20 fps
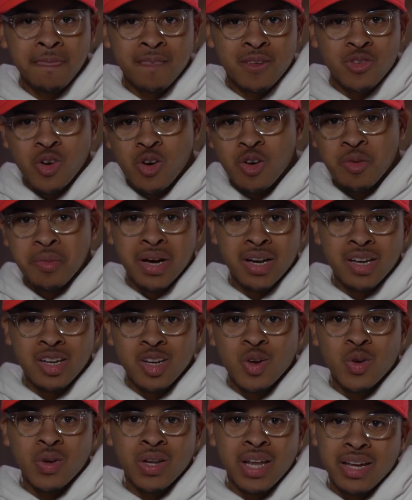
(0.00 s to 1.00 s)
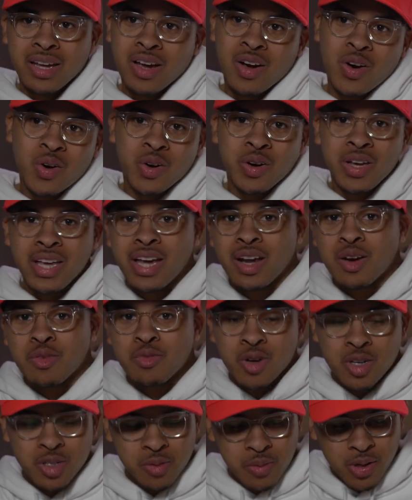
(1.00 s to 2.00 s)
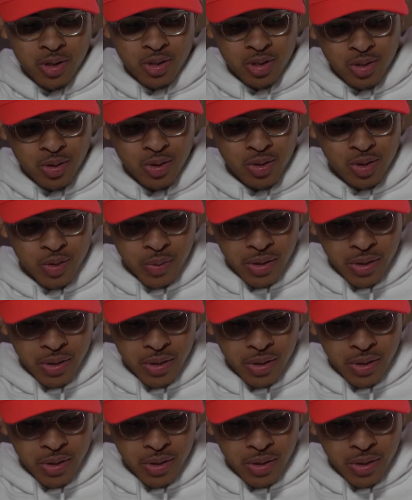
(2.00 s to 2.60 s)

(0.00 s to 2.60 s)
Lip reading: so everybody know like, oh, he got a fresh pair of shoes or